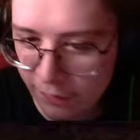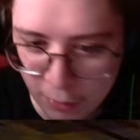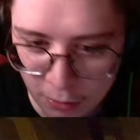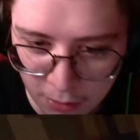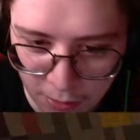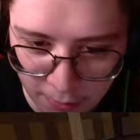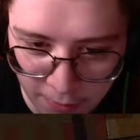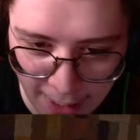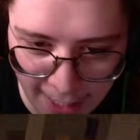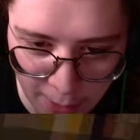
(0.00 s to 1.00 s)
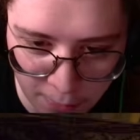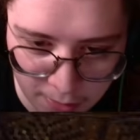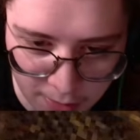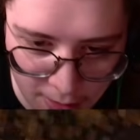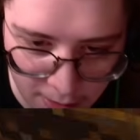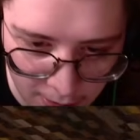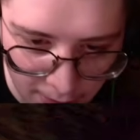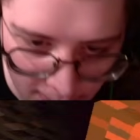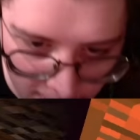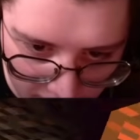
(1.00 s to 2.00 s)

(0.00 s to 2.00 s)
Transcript: floor house to